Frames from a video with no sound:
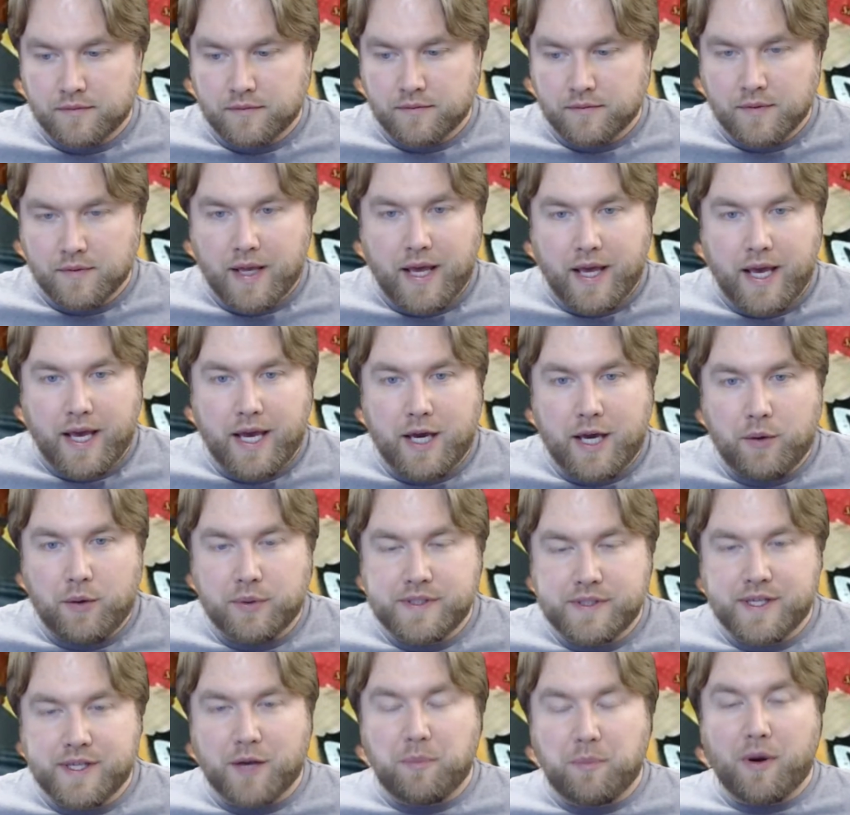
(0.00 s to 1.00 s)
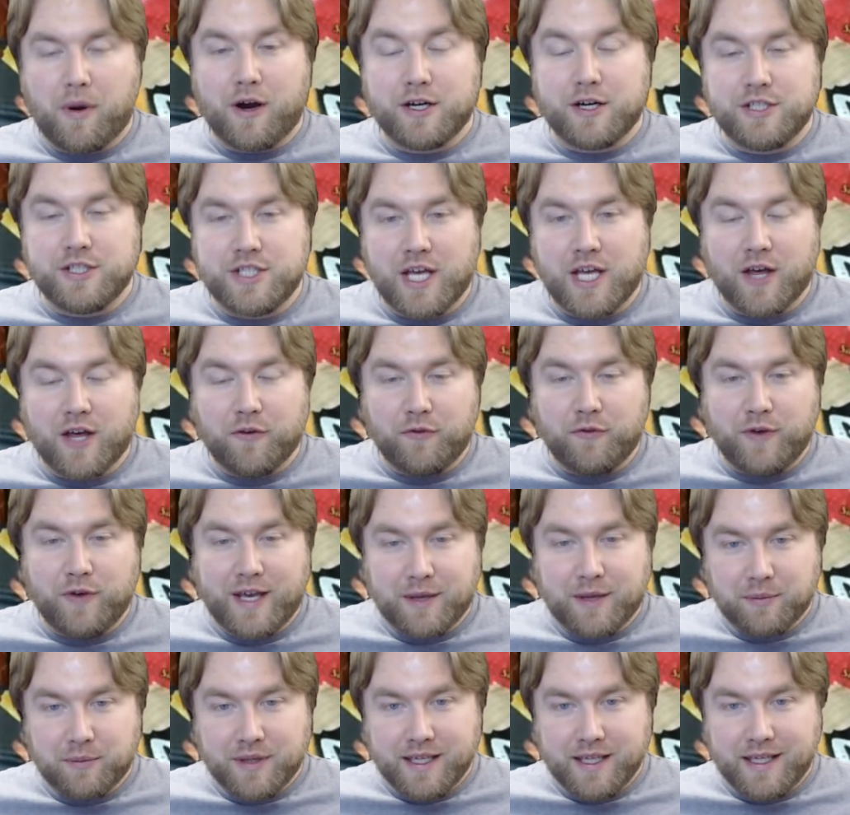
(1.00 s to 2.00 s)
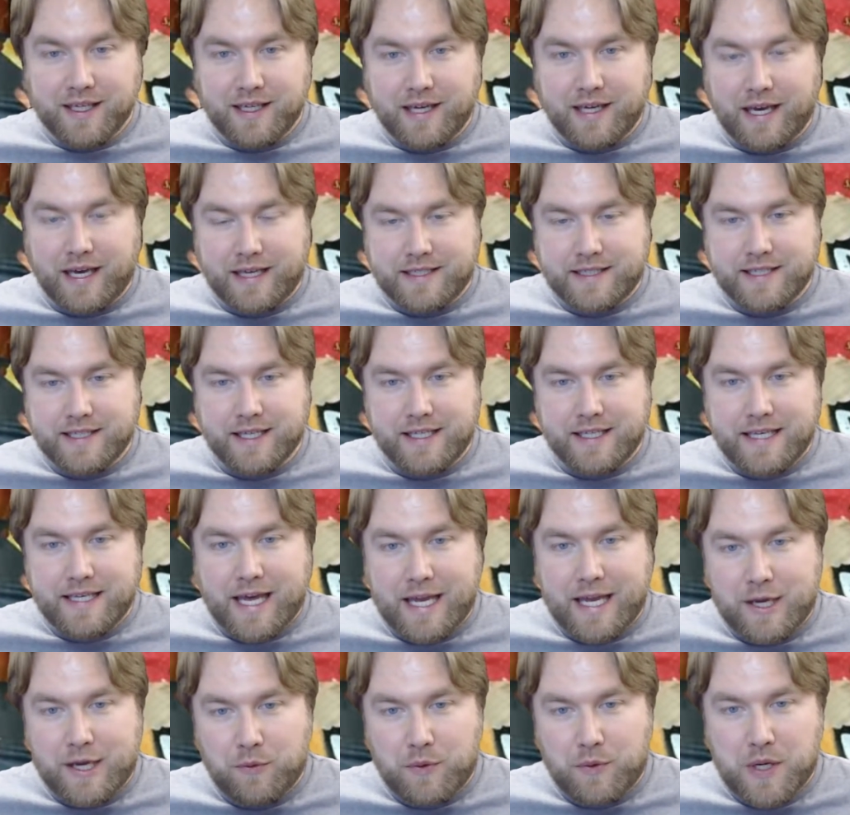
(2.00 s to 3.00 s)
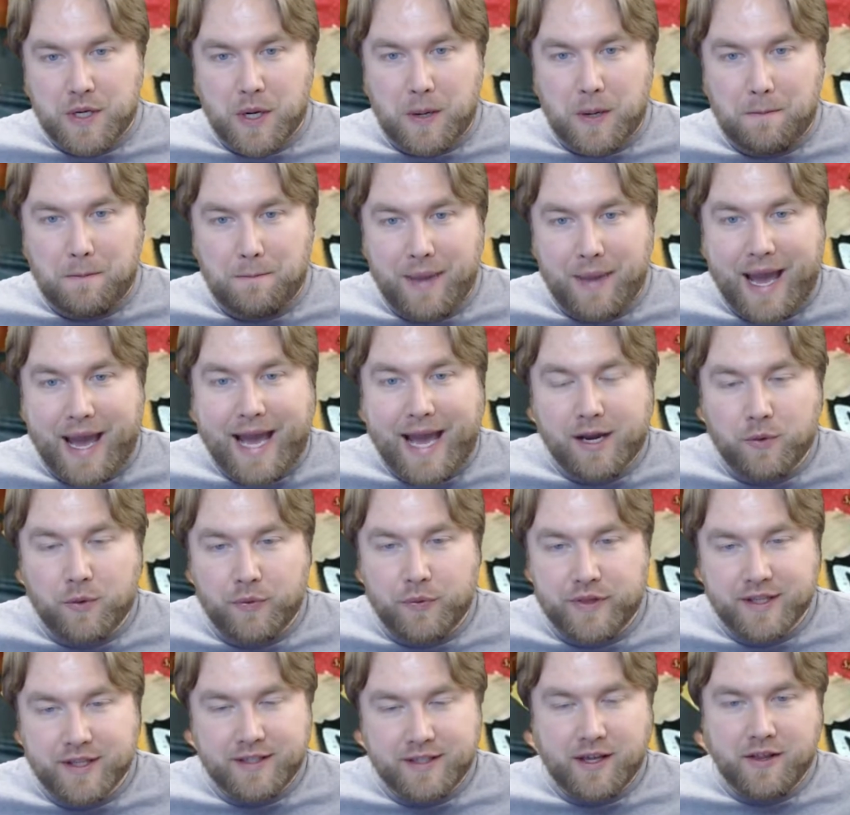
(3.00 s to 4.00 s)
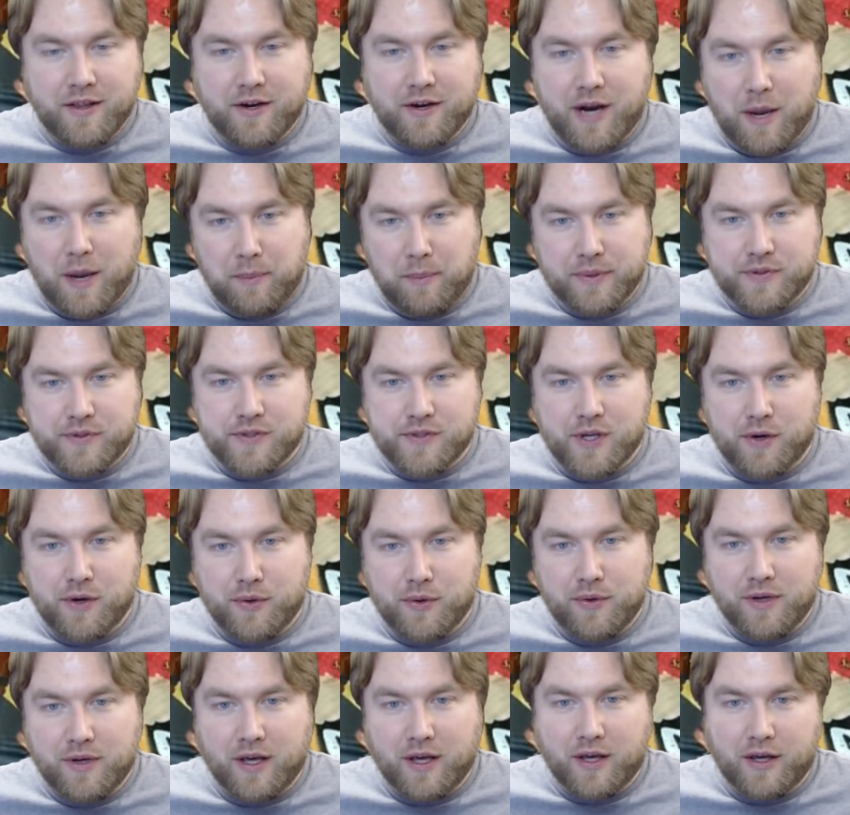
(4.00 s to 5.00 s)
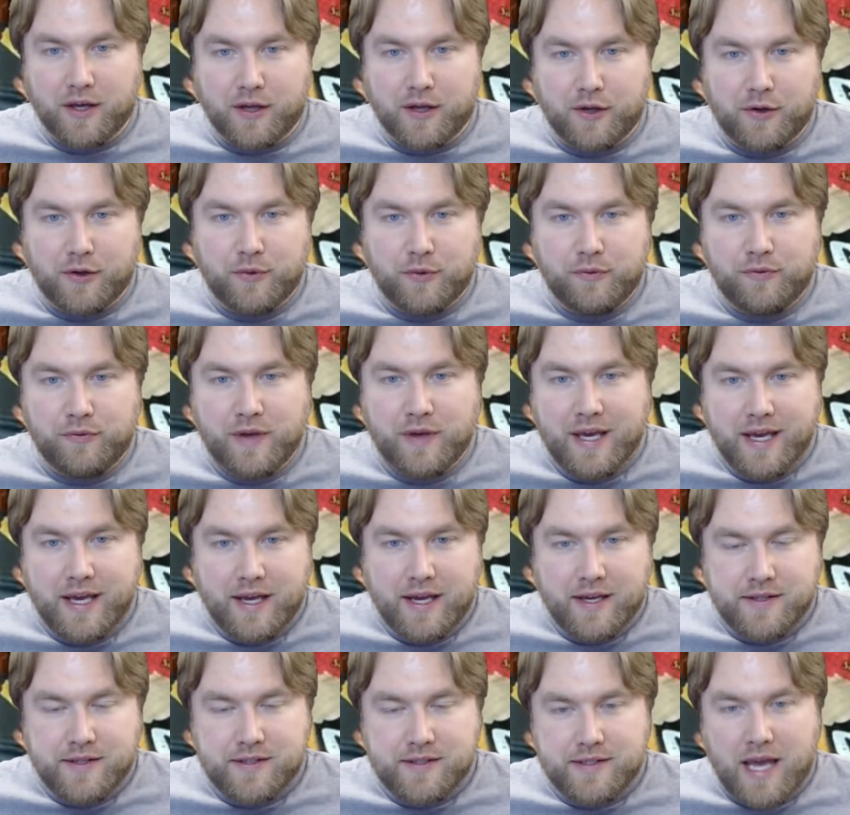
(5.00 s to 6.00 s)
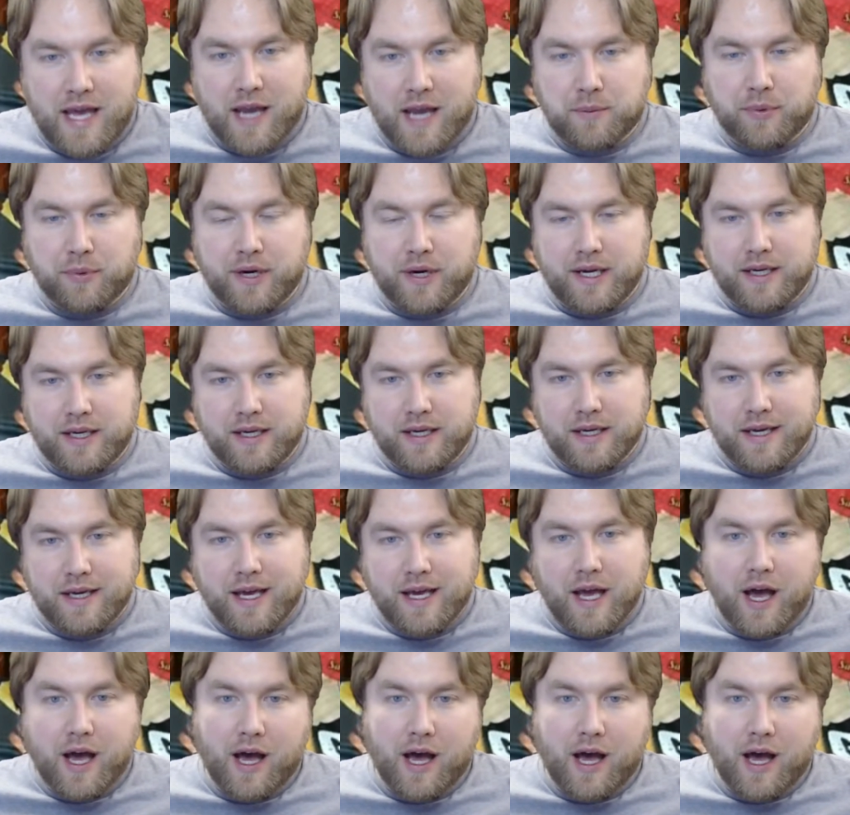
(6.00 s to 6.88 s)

Hey, what's up, RGL family? It's me, MJRetroGamer, back with another episode of Snack Break.